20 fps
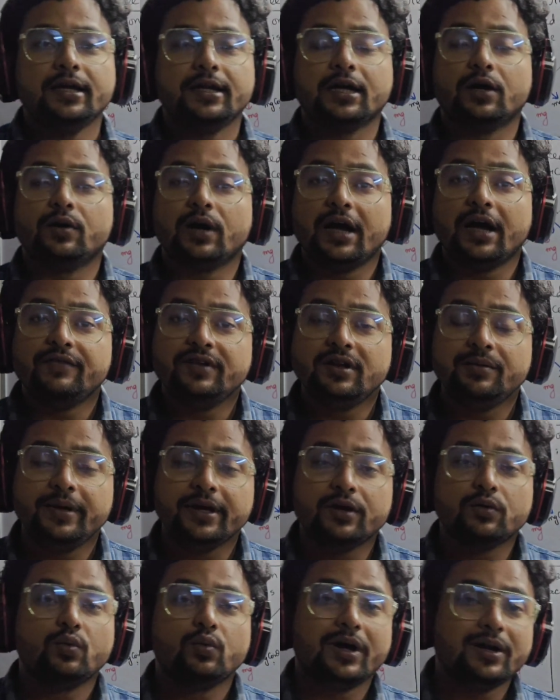Now I will
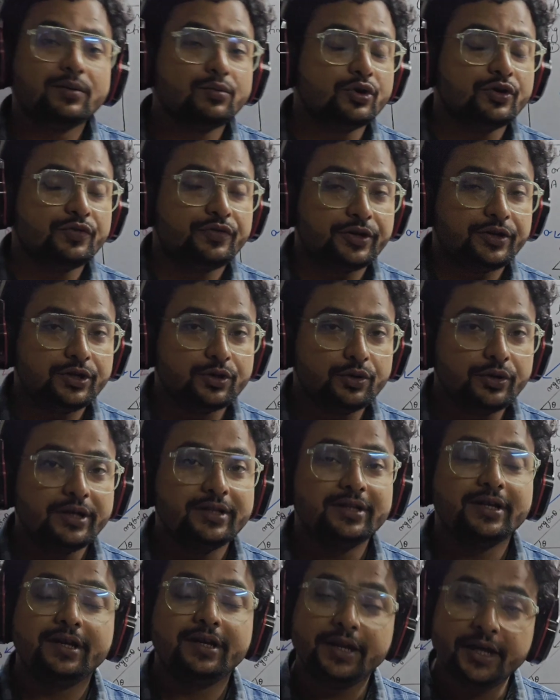make one more video.
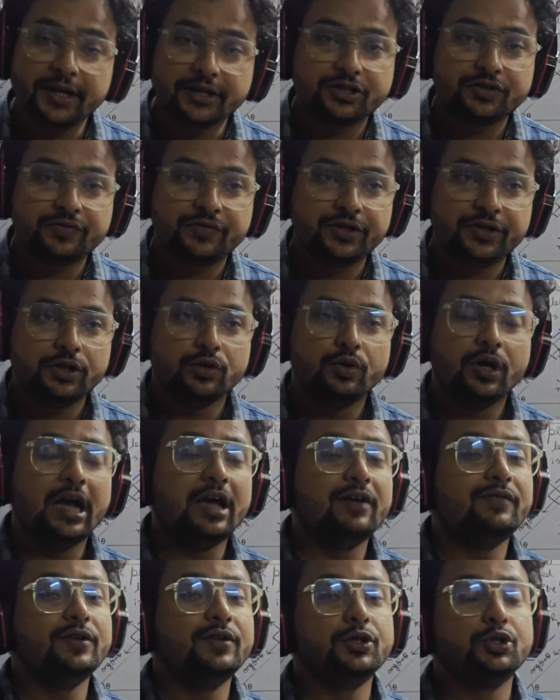In the next video
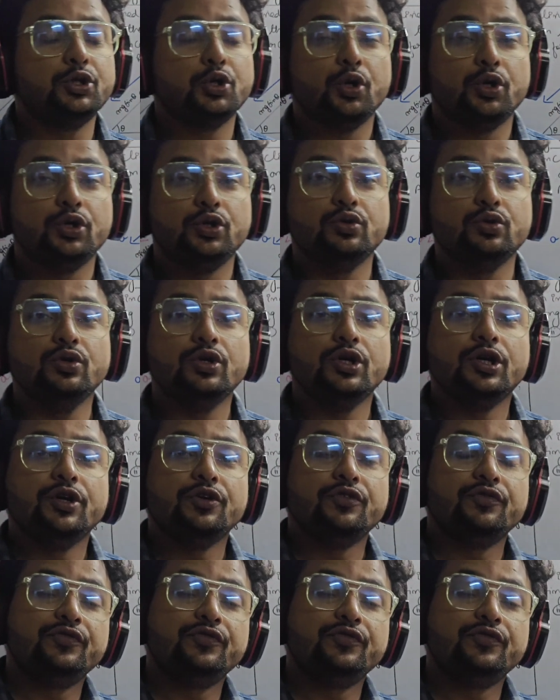I will show you